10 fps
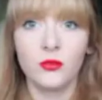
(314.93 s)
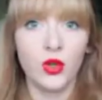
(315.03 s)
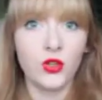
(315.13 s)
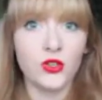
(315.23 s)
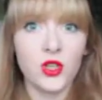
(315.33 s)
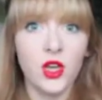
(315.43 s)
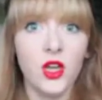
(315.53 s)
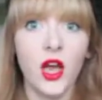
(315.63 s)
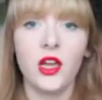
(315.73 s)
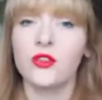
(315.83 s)
bronzer,
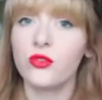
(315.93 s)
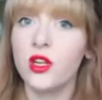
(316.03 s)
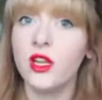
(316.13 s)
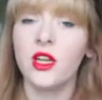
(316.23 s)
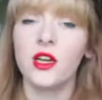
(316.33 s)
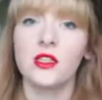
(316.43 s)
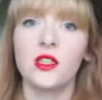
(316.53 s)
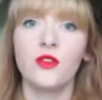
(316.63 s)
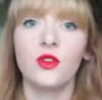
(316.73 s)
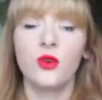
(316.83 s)
and it's really nice
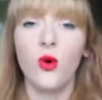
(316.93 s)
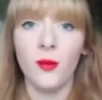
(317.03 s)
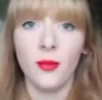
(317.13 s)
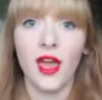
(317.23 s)
if you're quite